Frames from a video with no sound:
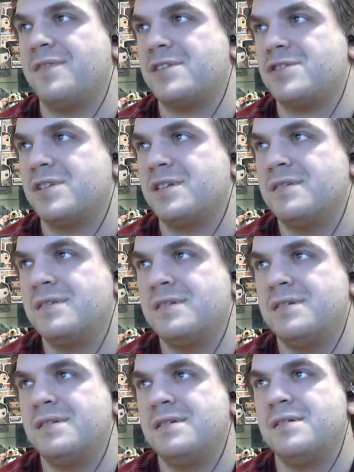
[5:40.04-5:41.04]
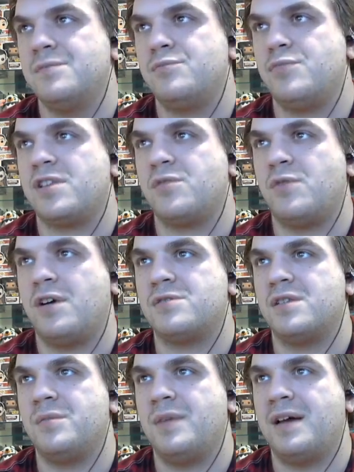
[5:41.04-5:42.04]
shit. Breath of the Wild.
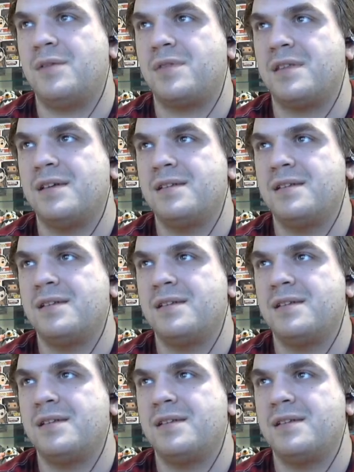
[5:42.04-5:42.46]
like you have to get